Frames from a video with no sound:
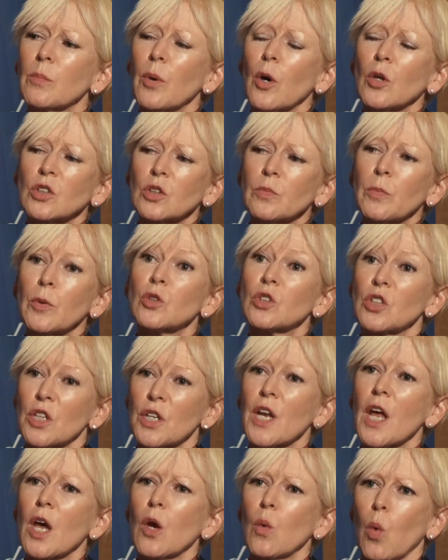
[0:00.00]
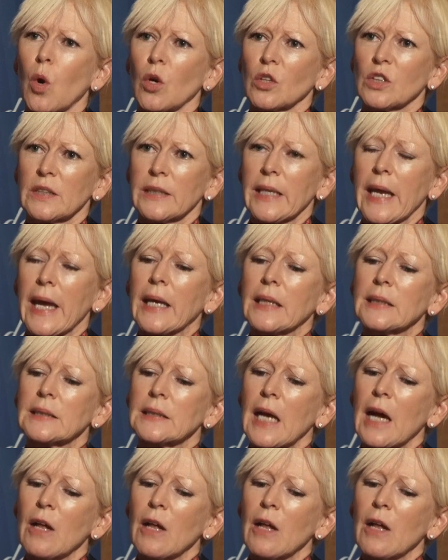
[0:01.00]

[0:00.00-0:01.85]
impossible to know what's next.